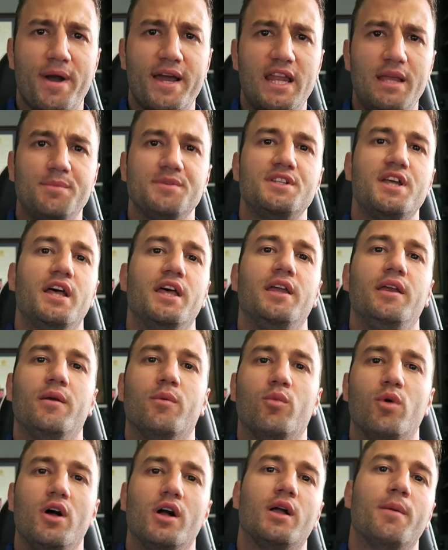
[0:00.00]
my name is Nelly.
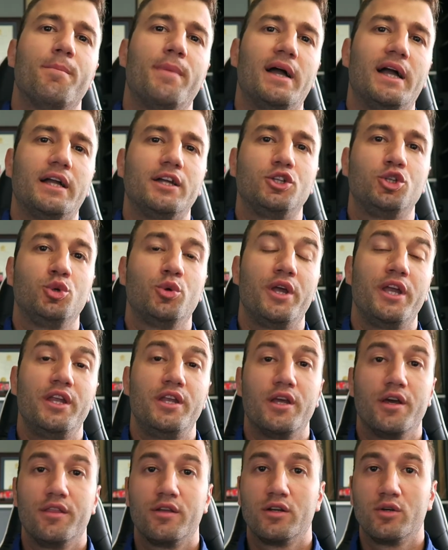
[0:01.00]
Welcome back to
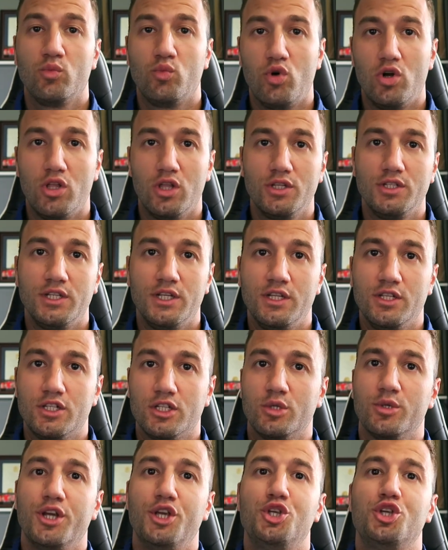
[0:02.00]
another wallet
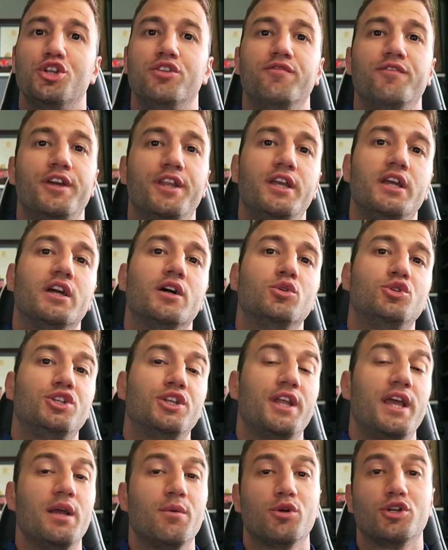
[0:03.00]
integration video.
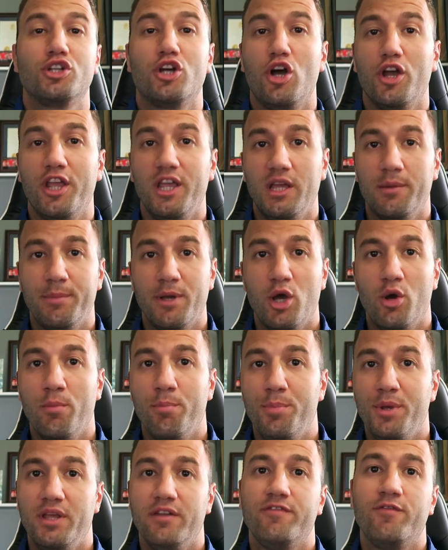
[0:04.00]
Today we're talking about
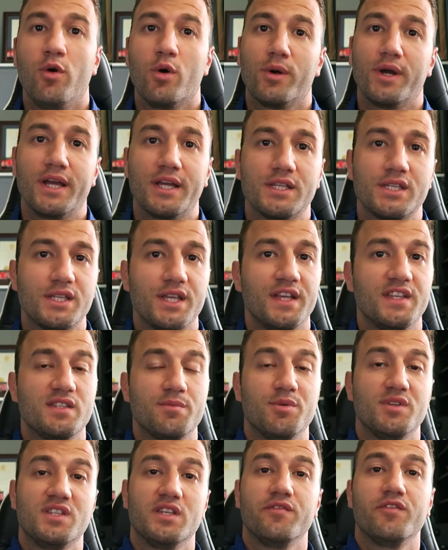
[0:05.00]
BitForex and
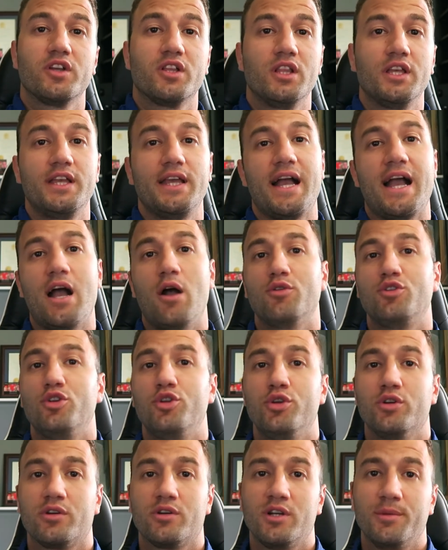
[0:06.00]
specifically how to do
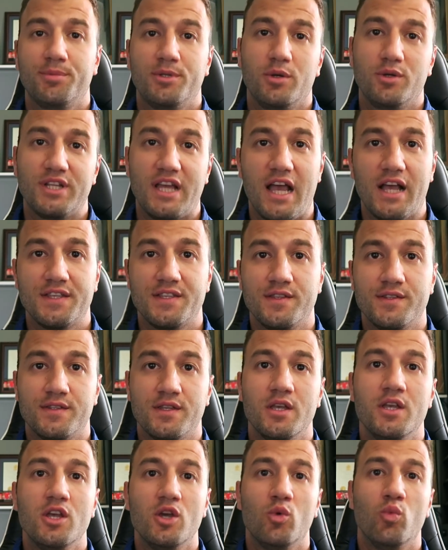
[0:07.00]
your crypto taxes
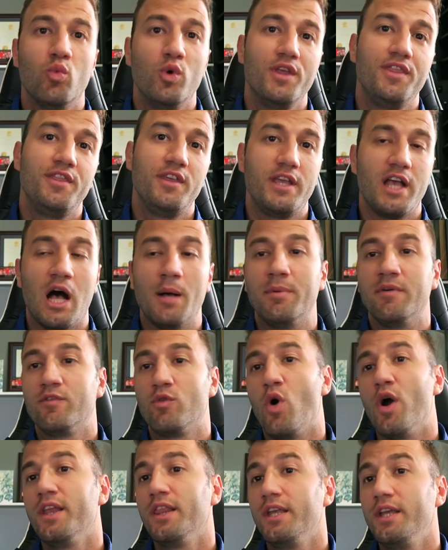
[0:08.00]
with the help of
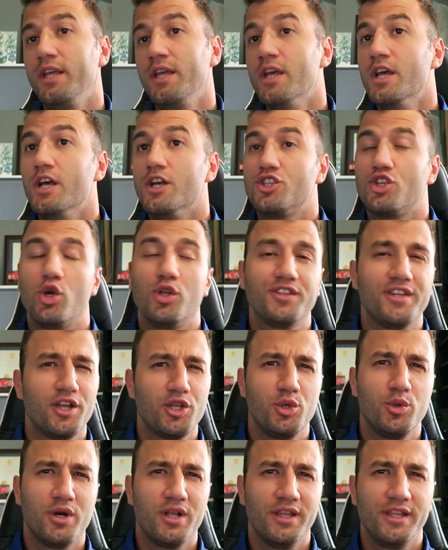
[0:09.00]
Koinly. So I'll tell
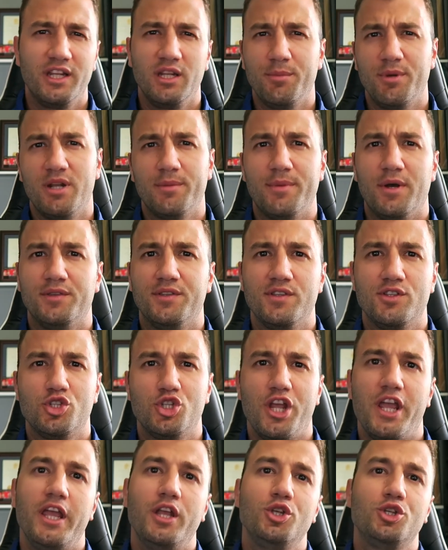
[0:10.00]
you a little bit about this
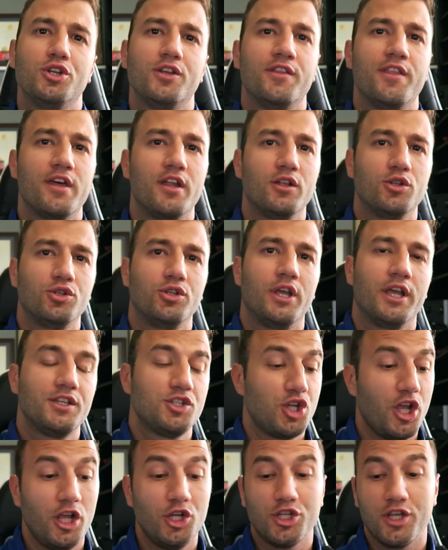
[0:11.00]
change, then I'll
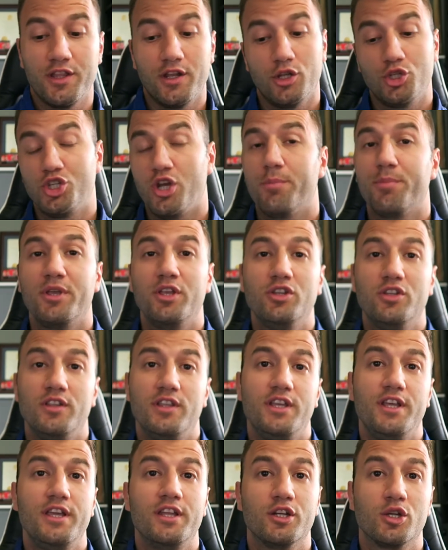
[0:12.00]
exchange, and then I'll jump into
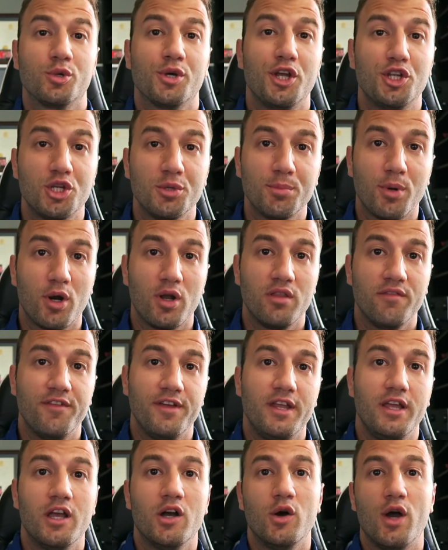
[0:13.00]
the integration part of the
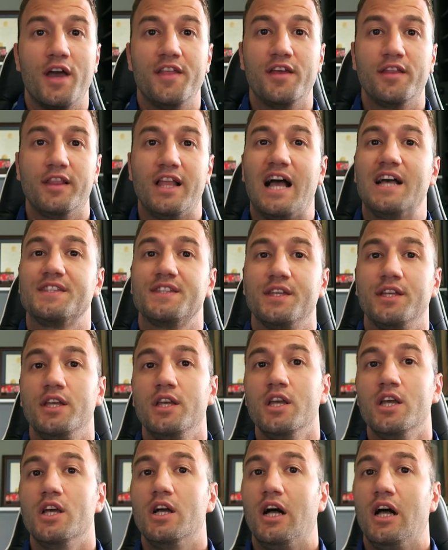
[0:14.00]
video. And then lastly,
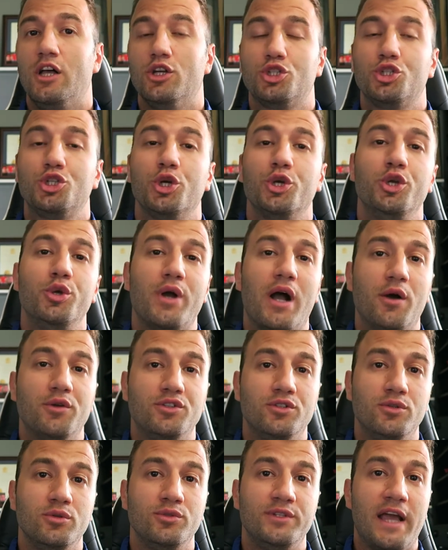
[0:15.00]
I'll show you how
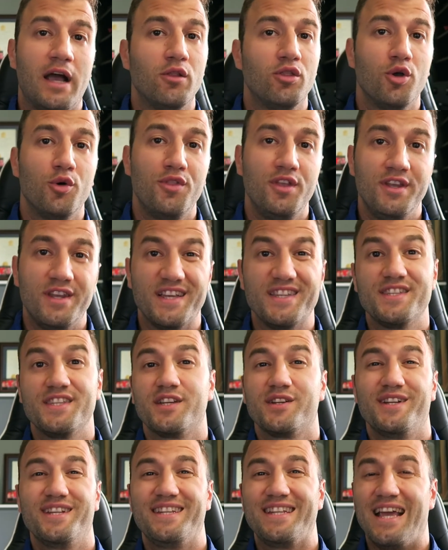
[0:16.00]
to download the
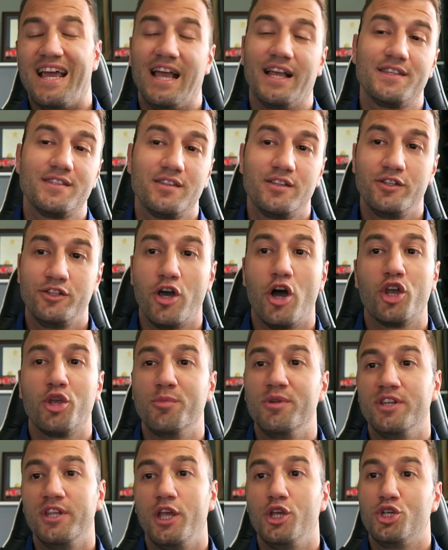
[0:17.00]
necessary tax
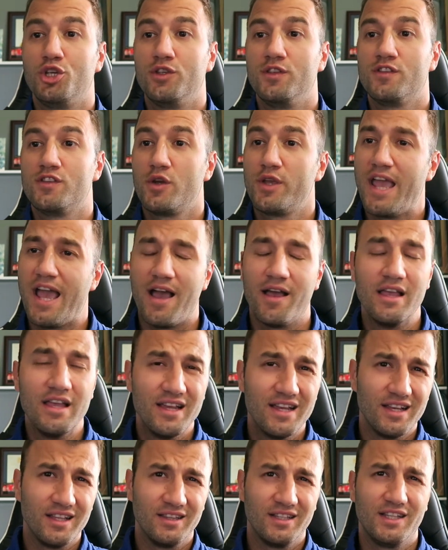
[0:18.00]
documentation. So yeah,
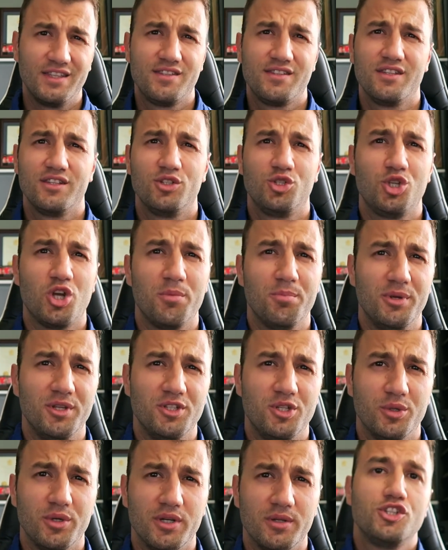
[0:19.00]
let's jump
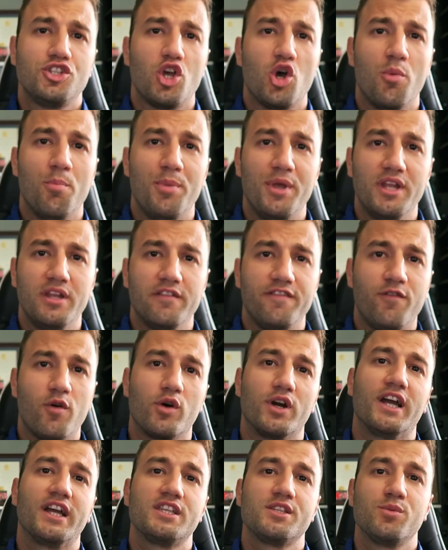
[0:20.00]
into it. So
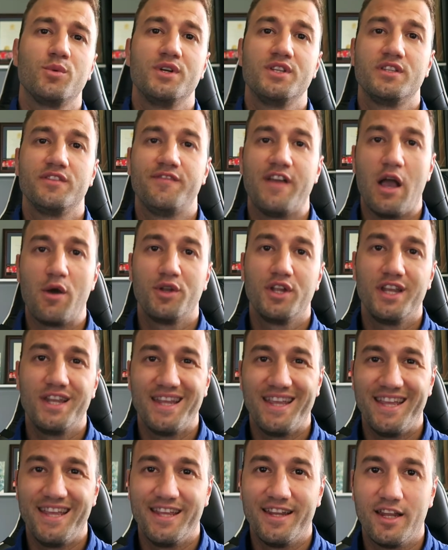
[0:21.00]
BitForex was founded
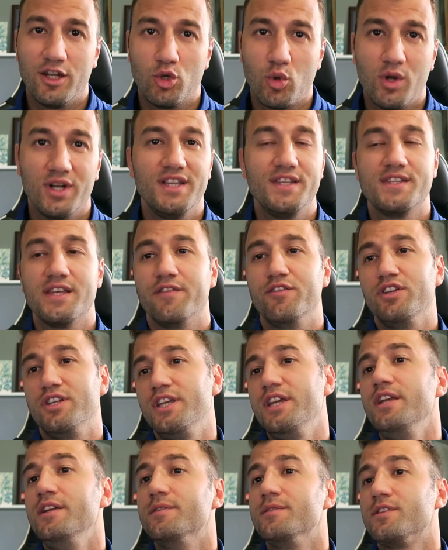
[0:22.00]
in
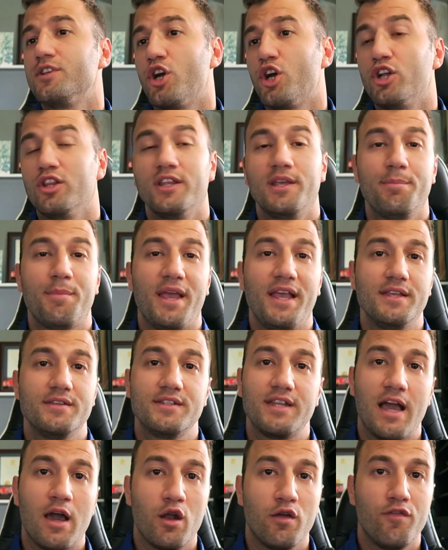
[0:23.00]
2017, currently
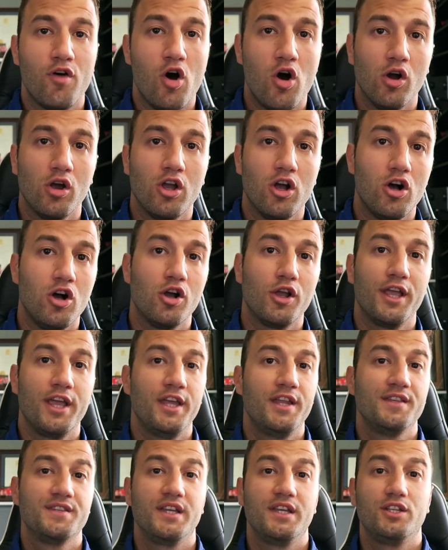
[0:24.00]
based out of Hong Kong.
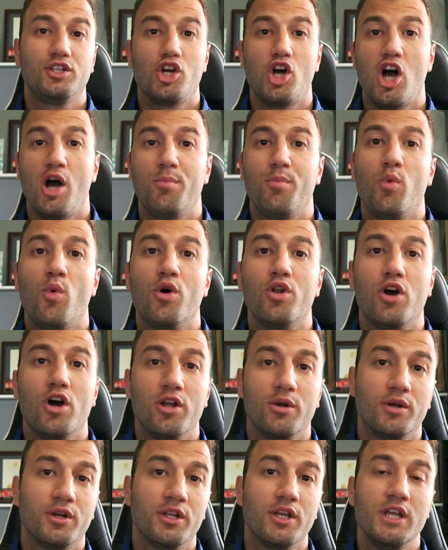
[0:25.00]
It is a top
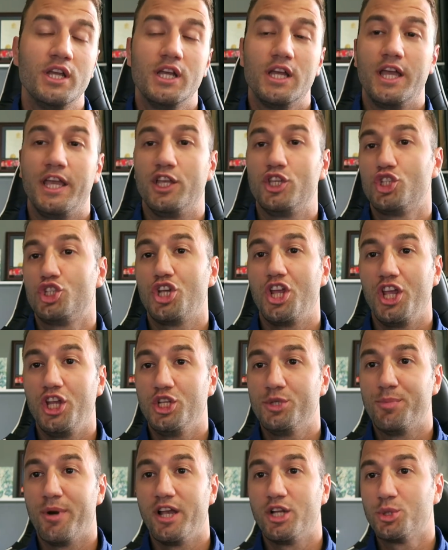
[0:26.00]
100
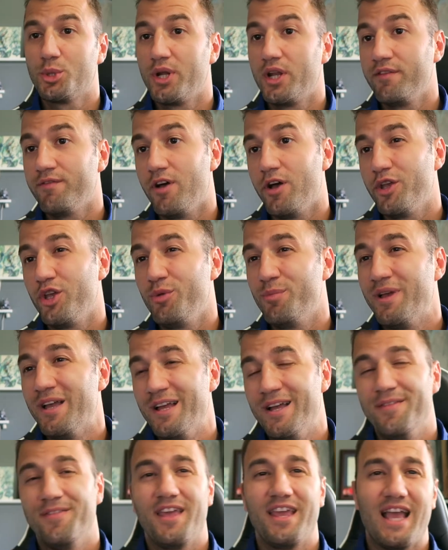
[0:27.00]
exchange by trading volume.
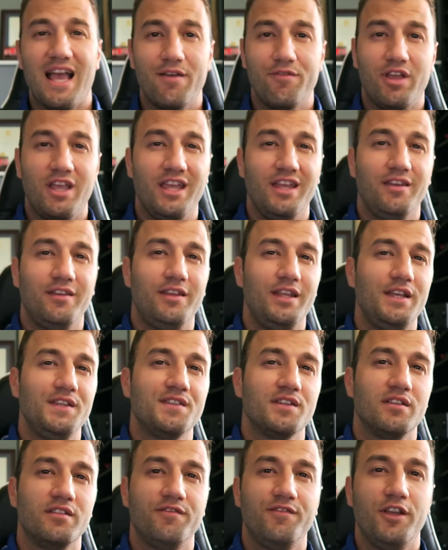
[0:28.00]
They have a
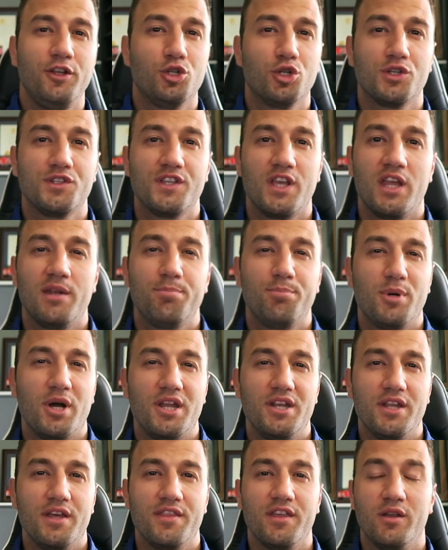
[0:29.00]
decent feature set,
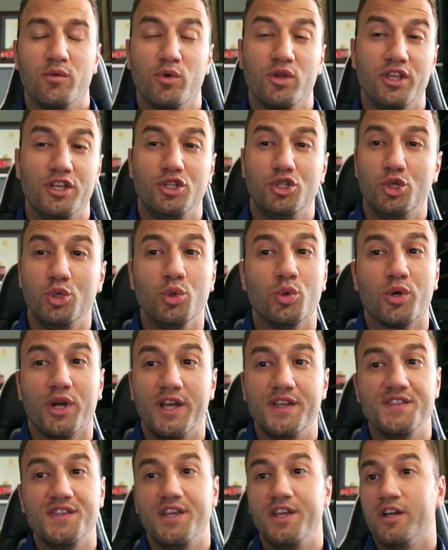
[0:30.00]
but nothing really too
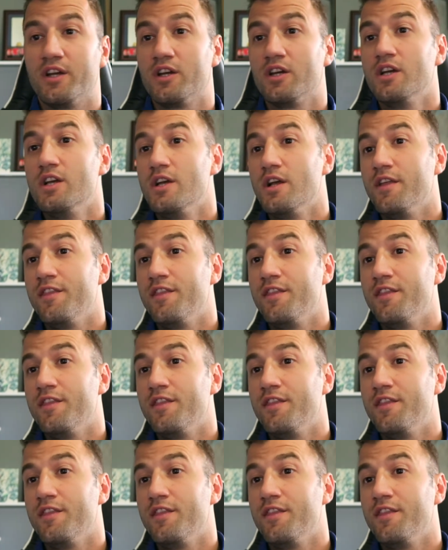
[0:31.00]
crazy here.